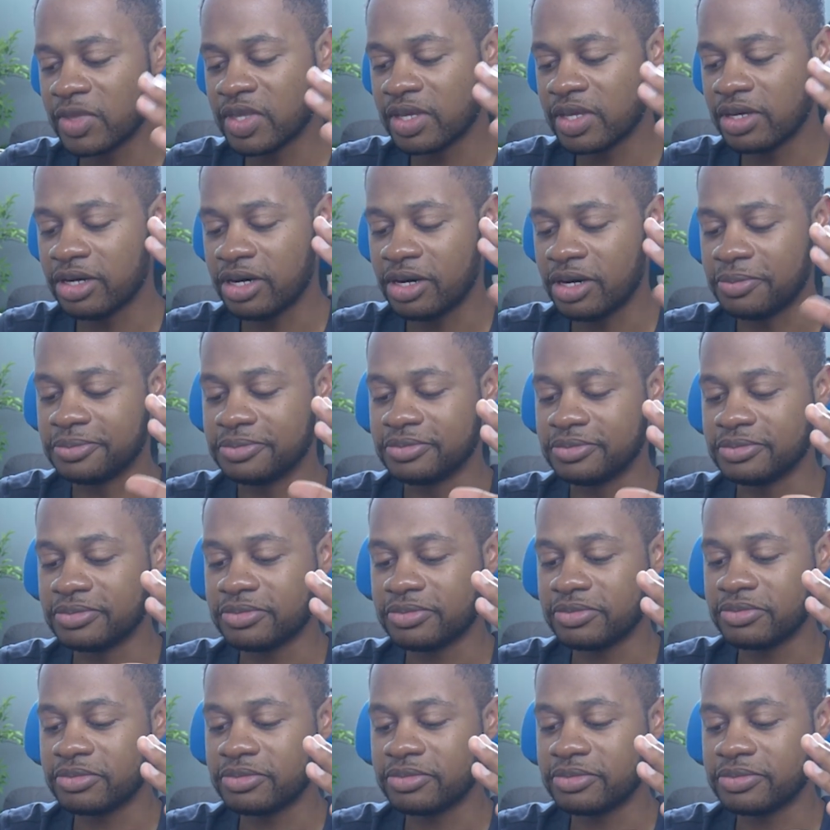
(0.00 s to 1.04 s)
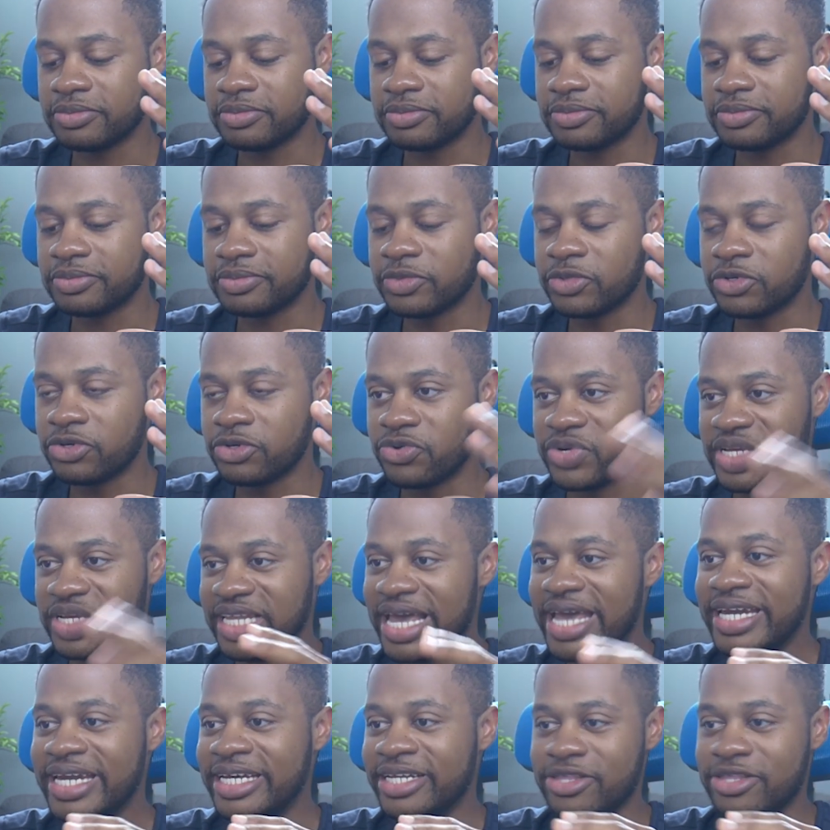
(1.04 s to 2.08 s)
um,
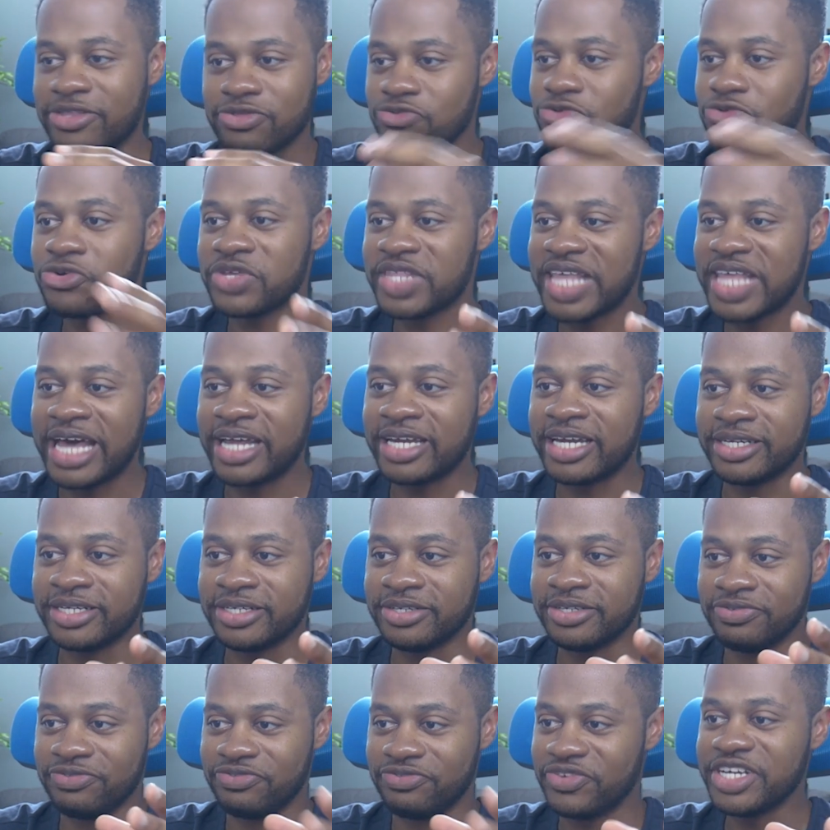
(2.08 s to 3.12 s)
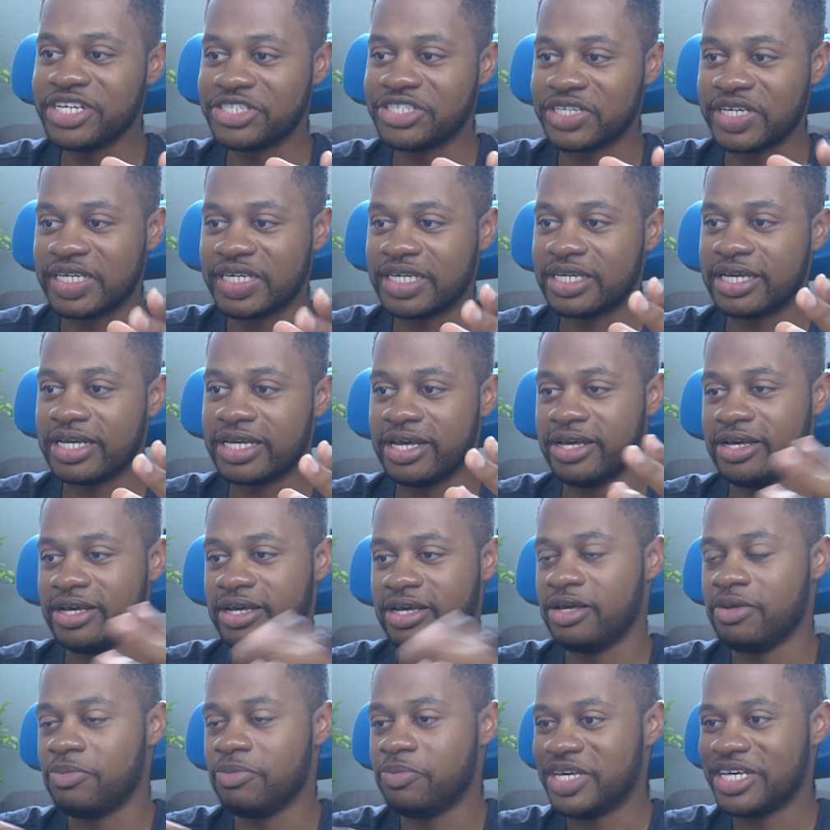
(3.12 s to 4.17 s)
related through that vision
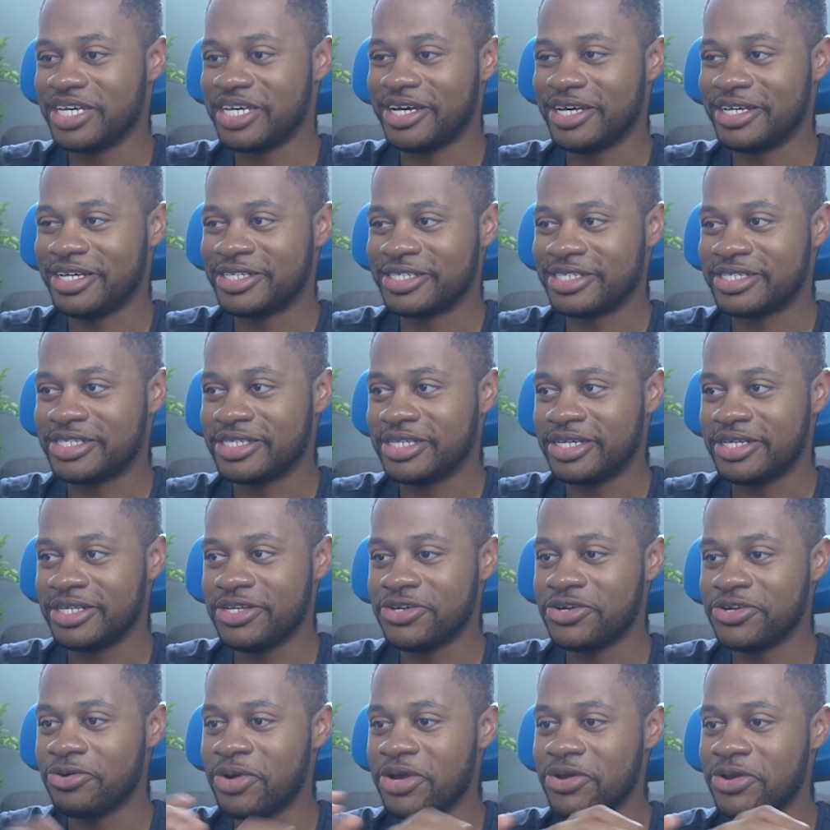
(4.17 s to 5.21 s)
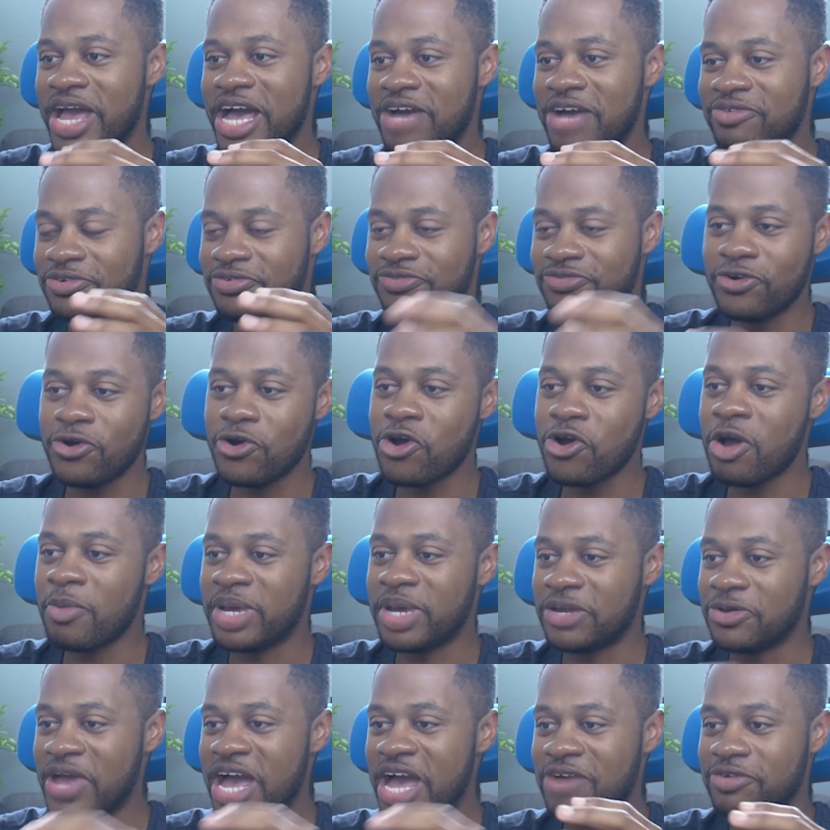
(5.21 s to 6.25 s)
mm-hmm. because you know when you have a forum
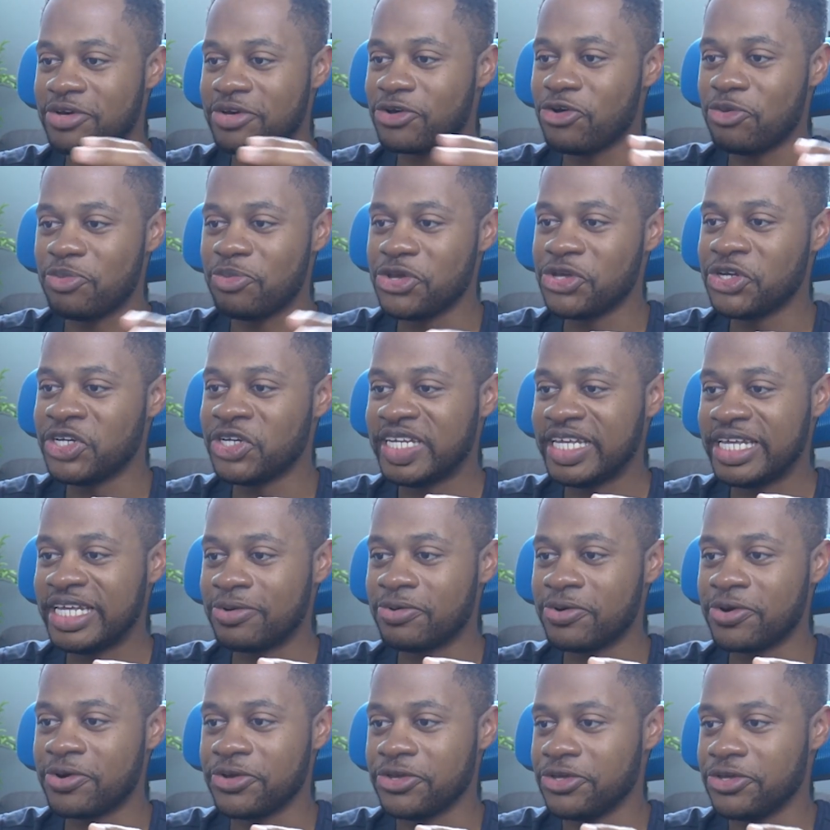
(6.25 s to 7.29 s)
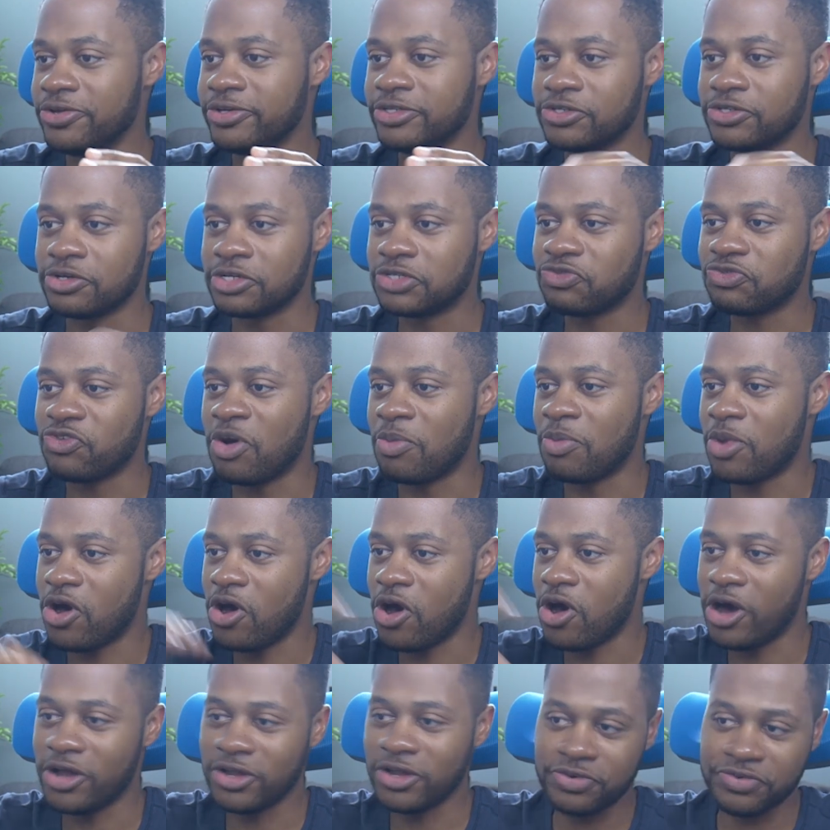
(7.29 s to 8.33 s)
and you have a community where users from
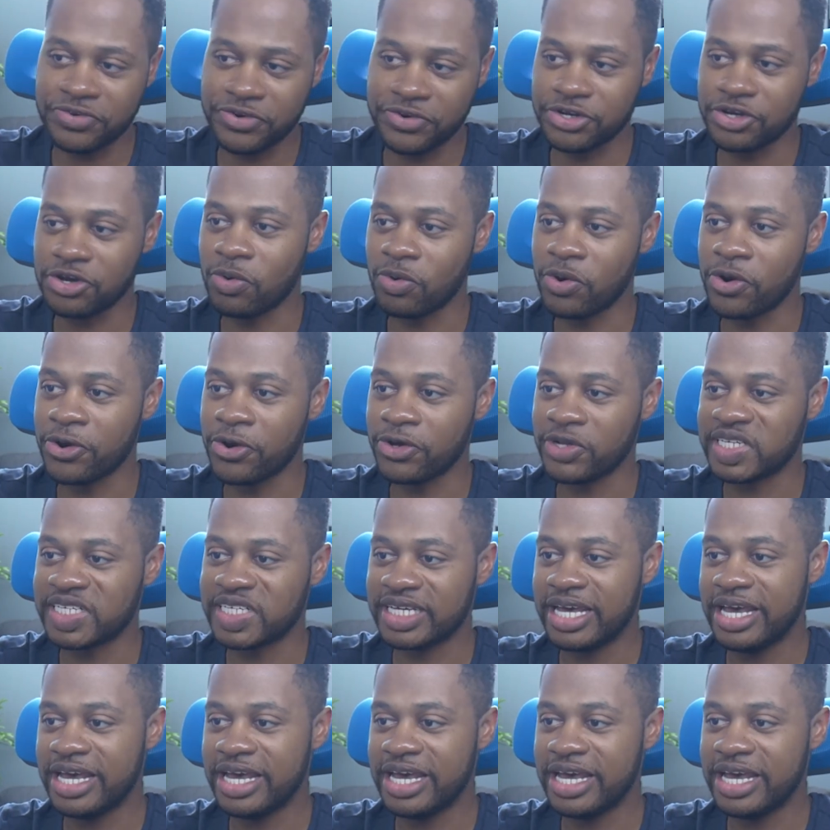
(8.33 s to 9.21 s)
all over the world